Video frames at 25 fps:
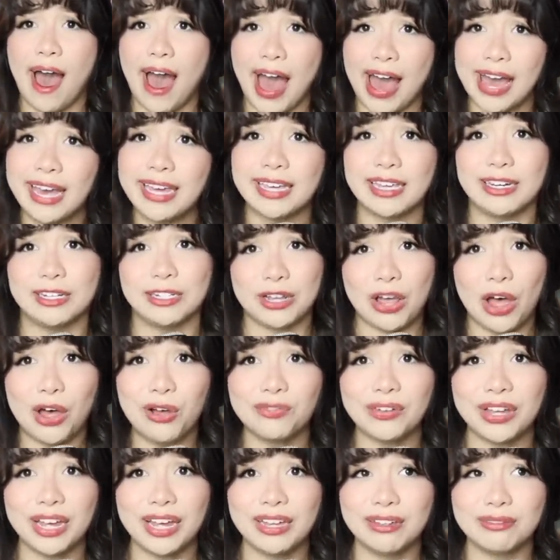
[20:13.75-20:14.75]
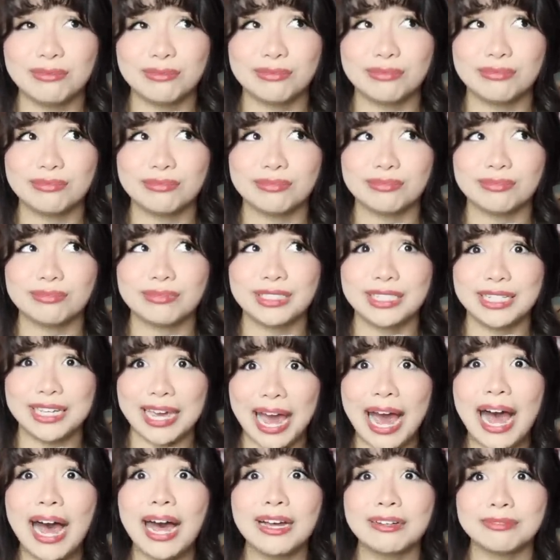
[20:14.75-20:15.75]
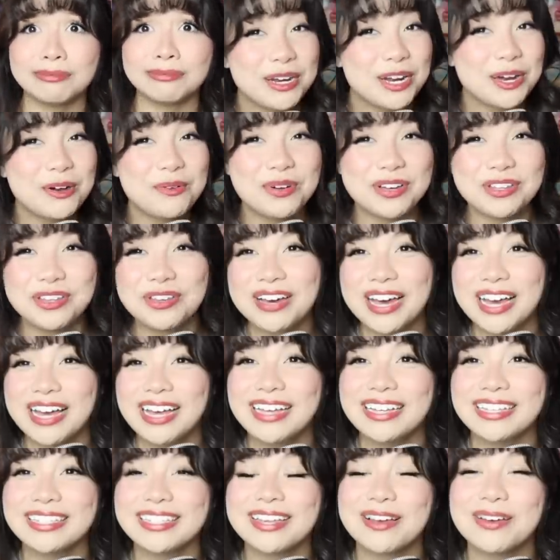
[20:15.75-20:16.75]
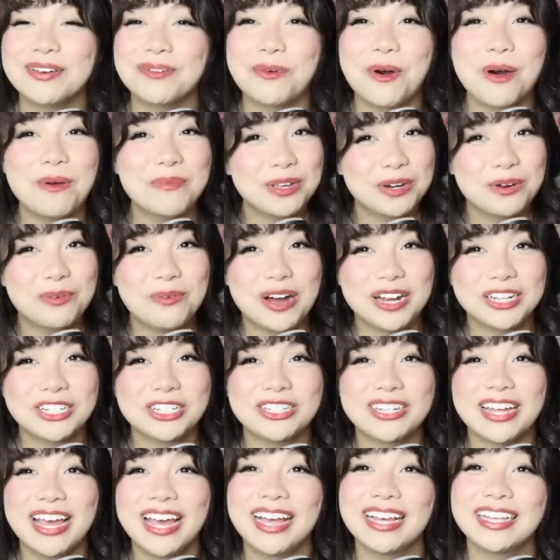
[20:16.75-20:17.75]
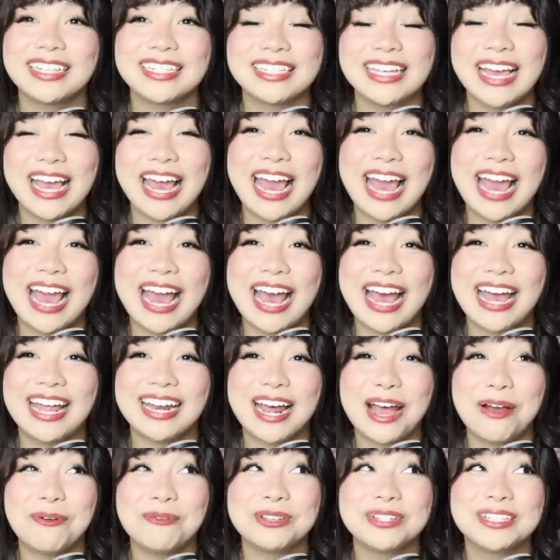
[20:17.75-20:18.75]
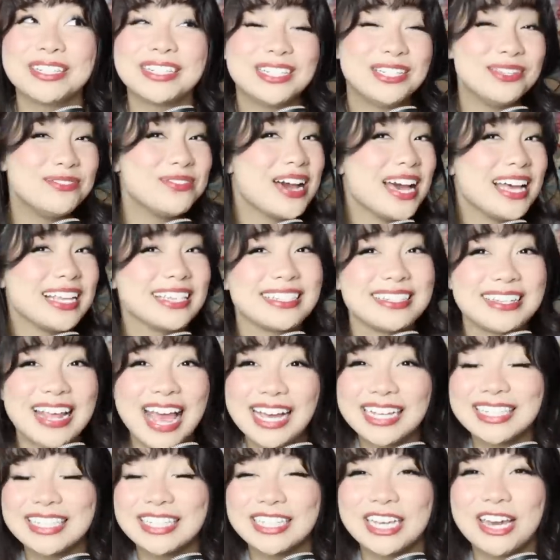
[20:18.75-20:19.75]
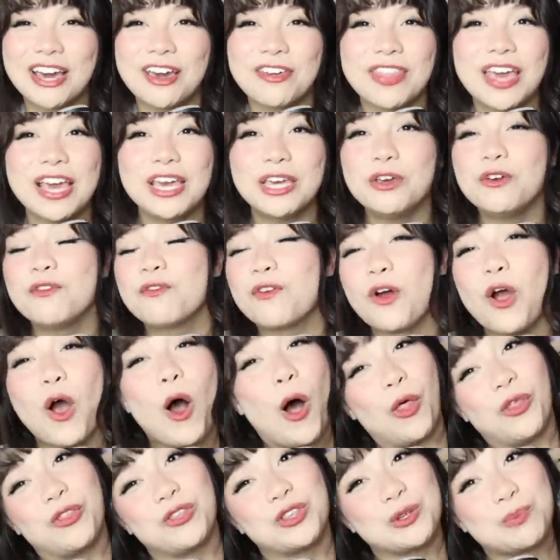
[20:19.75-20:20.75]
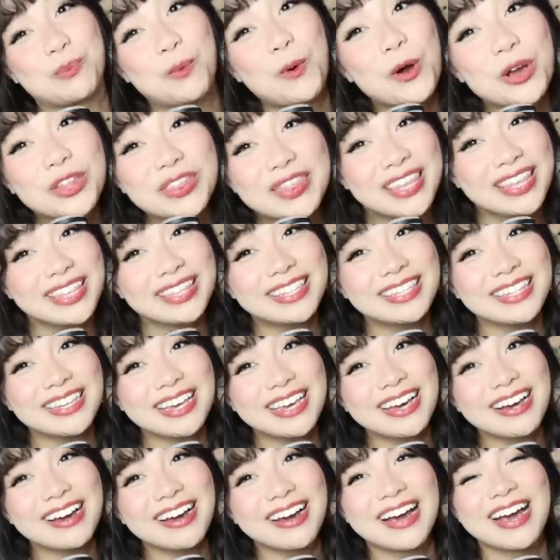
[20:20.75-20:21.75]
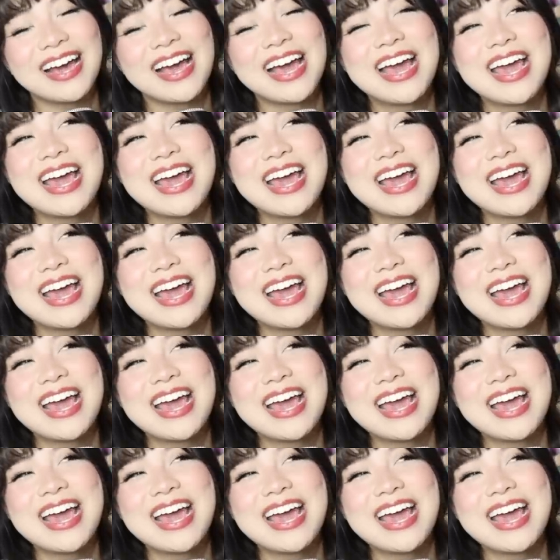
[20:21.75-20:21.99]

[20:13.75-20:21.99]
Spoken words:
I can solve it. Yeah, let me know what you guys want me to watch next, and I will see you guys next year. Thank you for all the support this year.